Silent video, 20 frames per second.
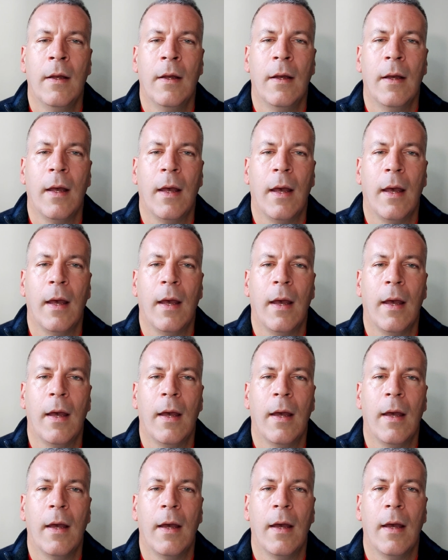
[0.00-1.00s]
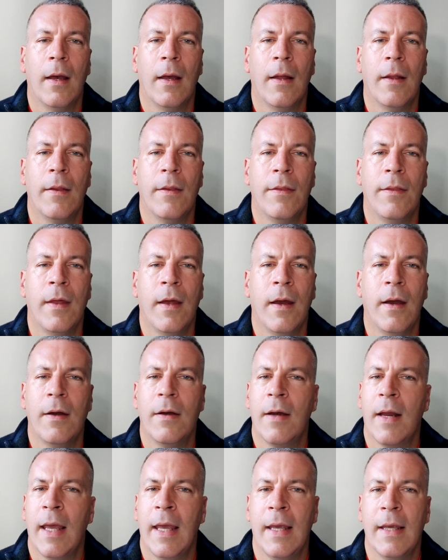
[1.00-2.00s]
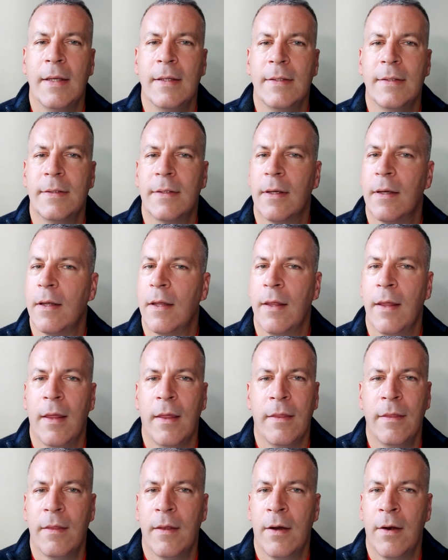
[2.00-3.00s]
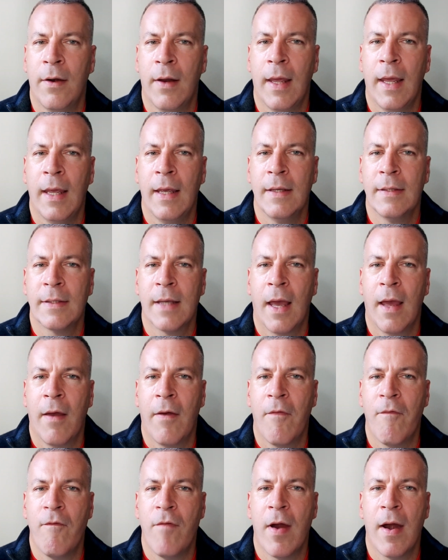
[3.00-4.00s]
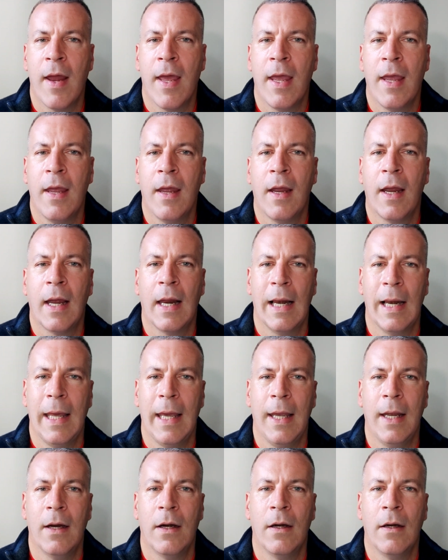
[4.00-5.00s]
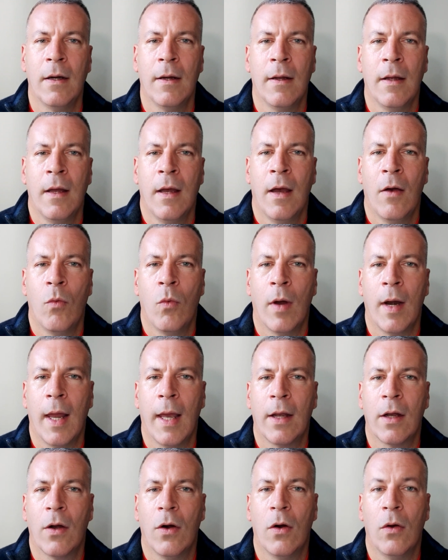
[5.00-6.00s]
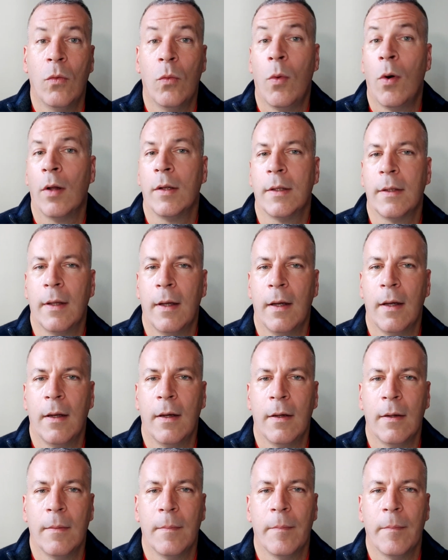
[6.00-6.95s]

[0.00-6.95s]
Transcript: there is a very clear, what I call, what the